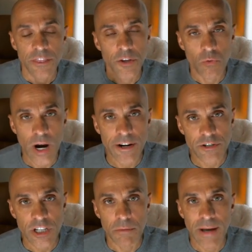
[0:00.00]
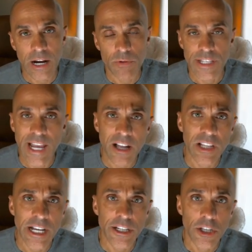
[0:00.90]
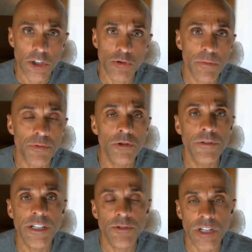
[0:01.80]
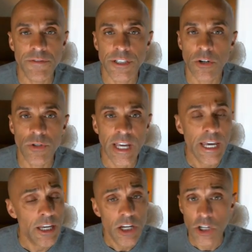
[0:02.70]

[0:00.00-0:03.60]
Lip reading: The writers come back with an outline, you approve it, you give the okay,